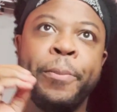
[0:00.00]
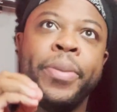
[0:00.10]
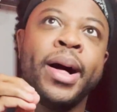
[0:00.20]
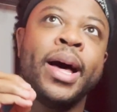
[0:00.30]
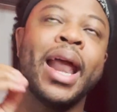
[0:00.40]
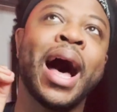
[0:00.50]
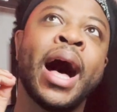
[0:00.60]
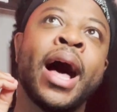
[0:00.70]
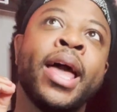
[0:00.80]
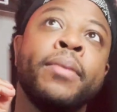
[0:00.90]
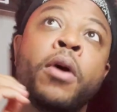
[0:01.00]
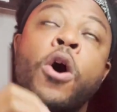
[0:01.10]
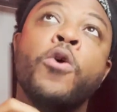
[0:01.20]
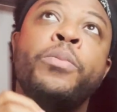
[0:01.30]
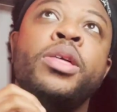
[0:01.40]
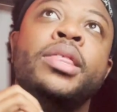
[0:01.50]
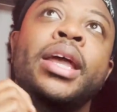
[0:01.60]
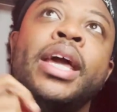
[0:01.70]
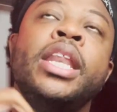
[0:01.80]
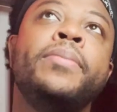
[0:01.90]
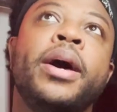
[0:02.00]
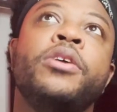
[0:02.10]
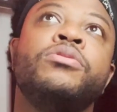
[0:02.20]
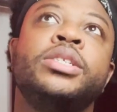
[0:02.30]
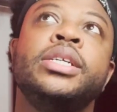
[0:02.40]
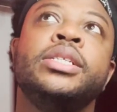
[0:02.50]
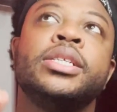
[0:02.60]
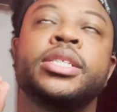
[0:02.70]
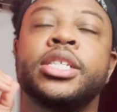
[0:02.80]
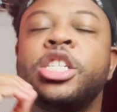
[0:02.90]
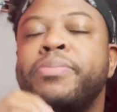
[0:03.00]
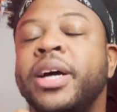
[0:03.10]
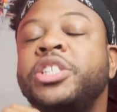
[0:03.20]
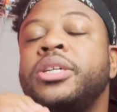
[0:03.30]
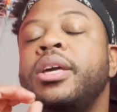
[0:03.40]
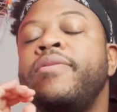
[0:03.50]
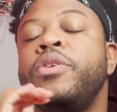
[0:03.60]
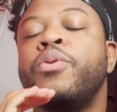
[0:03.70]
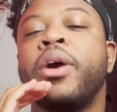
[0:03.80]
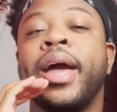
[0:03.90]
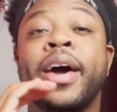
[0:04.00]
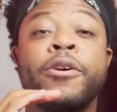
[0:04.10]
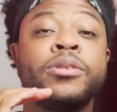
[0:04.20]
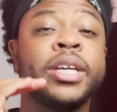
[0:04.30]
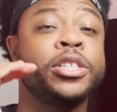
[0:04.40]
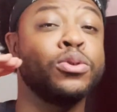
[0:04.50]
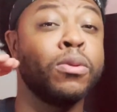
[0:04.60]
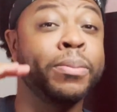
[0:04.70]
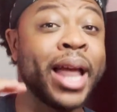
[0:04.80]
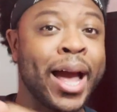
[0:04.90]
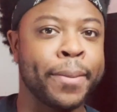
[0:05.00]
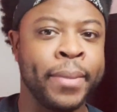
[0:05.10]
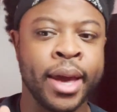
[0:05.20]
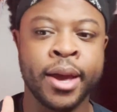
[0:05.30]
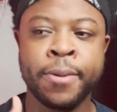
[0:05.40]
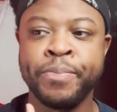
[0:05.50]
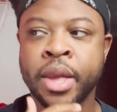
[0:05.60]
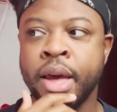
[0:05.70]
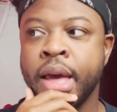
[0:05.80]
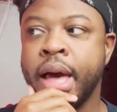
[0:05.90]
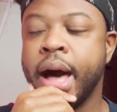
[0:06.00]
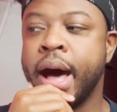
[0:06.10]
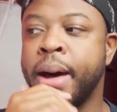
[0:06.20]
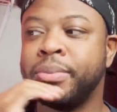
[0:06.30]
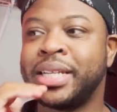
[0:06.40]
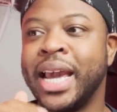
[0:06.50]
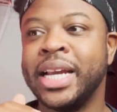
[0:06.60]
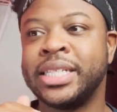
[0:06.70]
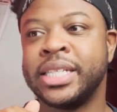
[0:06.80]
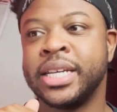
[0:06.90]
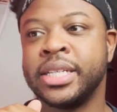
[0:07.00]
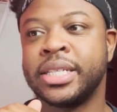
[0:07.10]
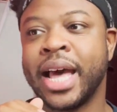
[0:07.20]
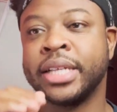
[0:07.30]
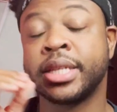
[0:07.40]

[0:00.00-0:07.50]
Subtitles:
but I am hoping that anybody who sees this, especially if you are a heterosexual Black man, takes this as a